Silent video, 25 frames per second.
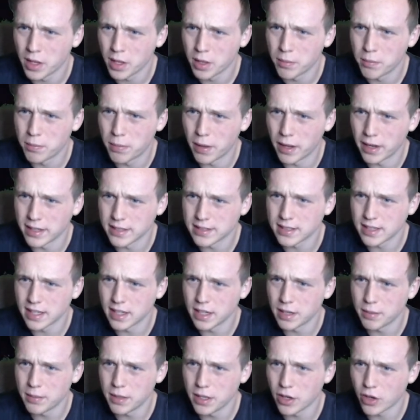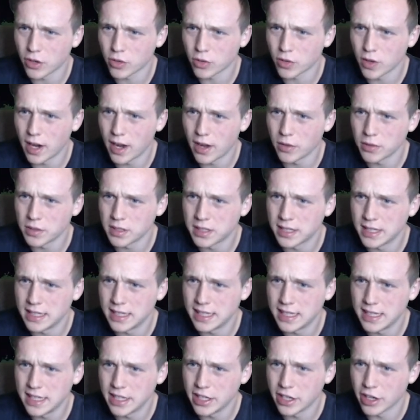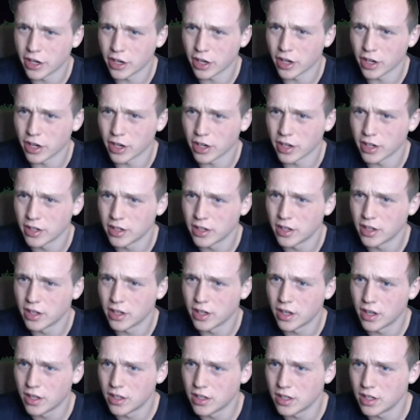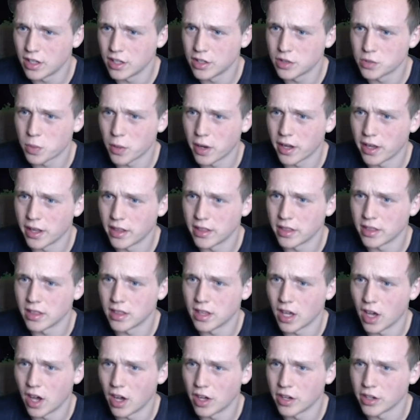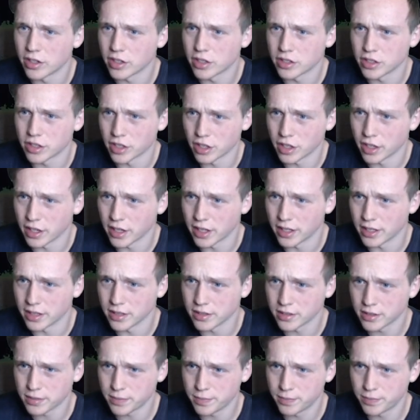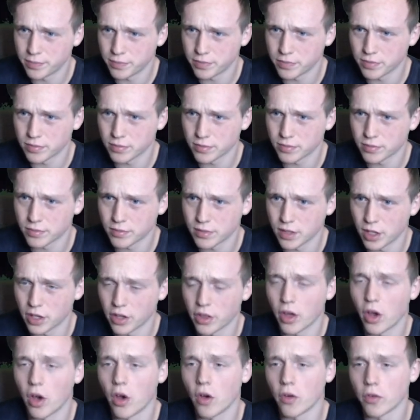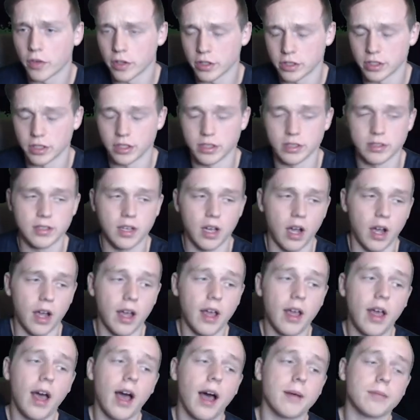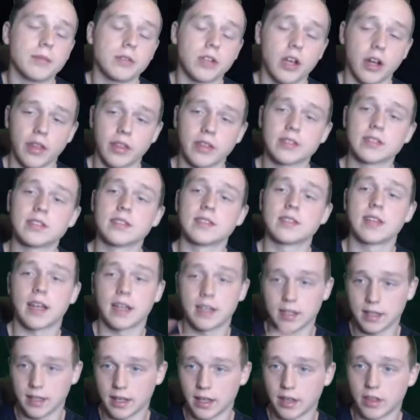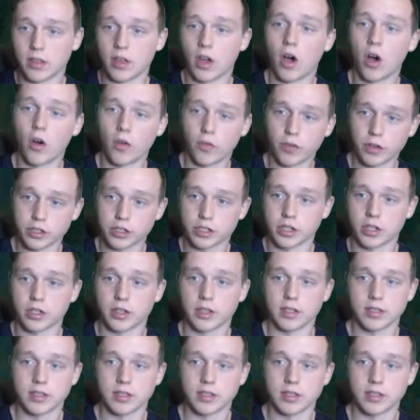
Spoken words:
But it's going to be around here is where the undershirt is. Or the overshirt, sorry. I'm sorry, this is technically the overshirt.